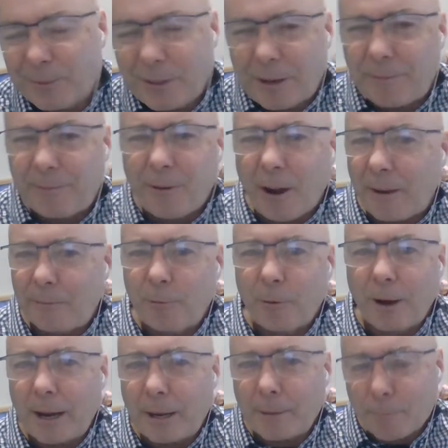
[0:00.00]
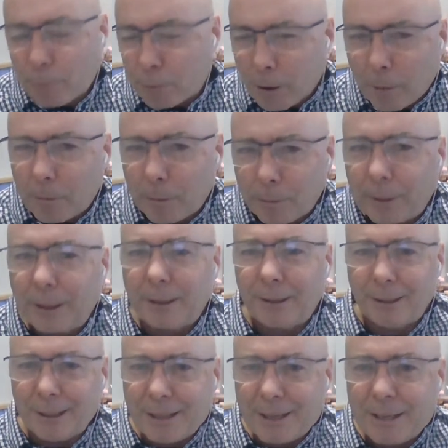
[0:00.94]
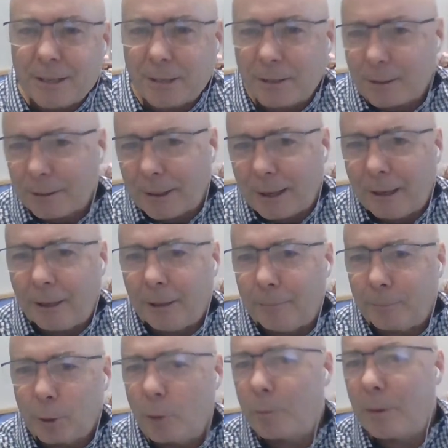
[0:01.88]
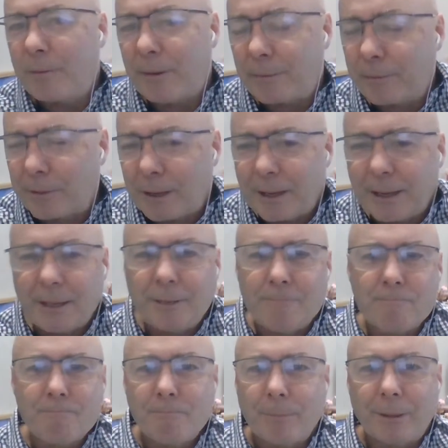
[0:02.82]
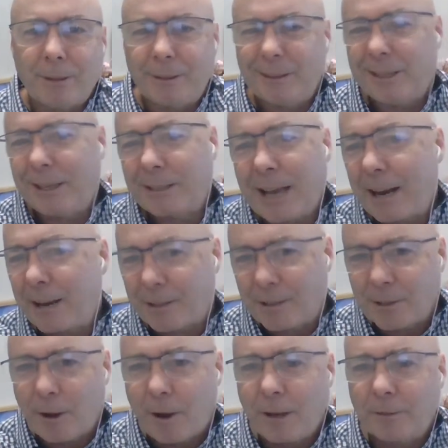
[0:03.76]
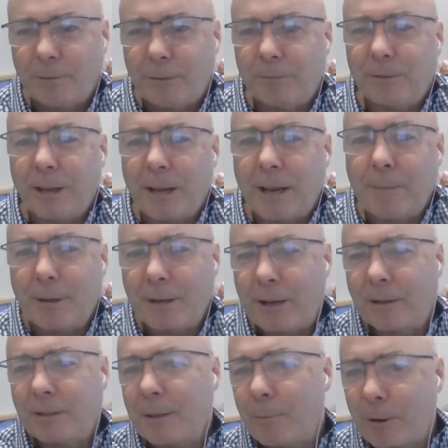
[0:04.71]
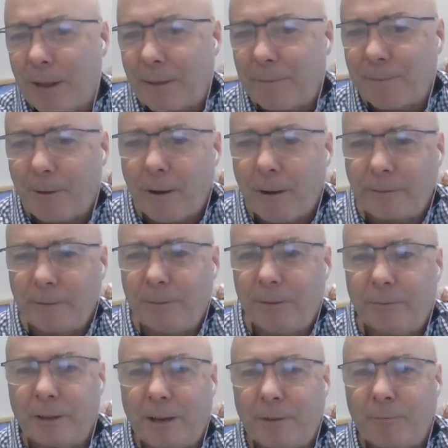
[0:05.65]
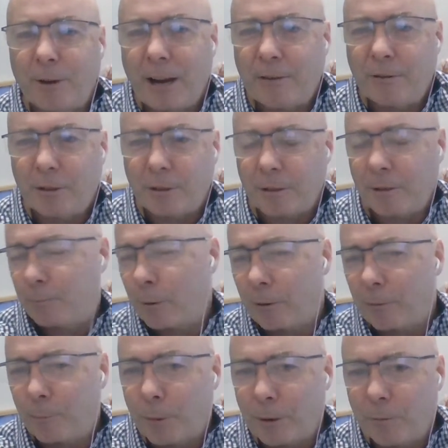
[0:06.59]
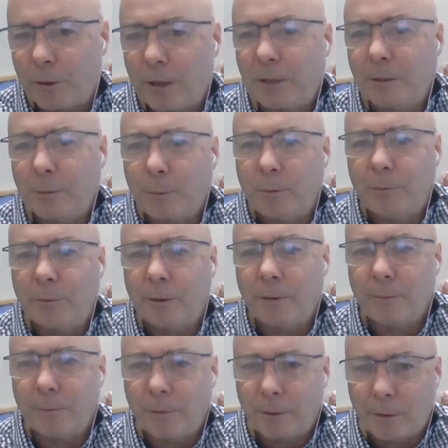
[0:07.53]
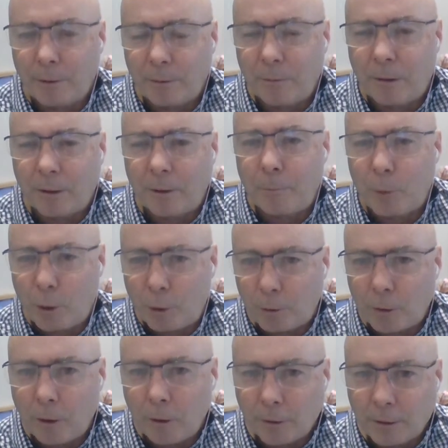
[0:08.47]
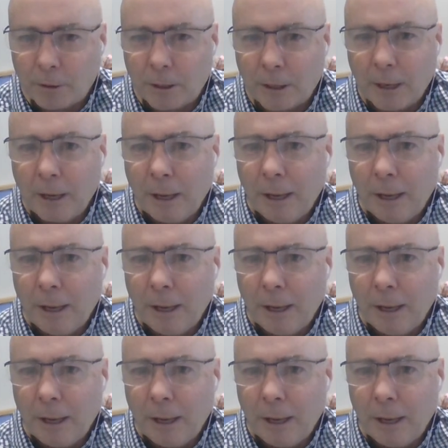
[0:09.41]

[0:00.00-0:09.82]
$5 grand probably at least. Could be 15. I doubt it's as high as 15, but somewhere in that 5 to 15 range is pretty reasonable for the compute cost.